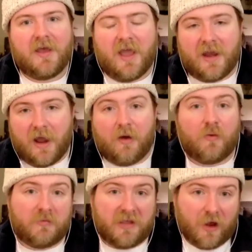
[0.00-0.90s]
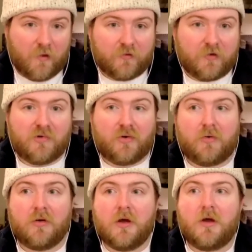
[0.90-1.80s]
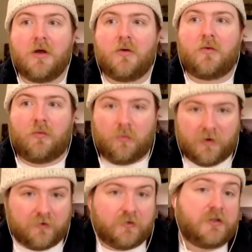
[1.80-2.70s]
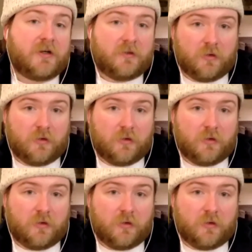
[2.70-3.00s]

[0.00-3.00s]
And now I want to be comfortable researching and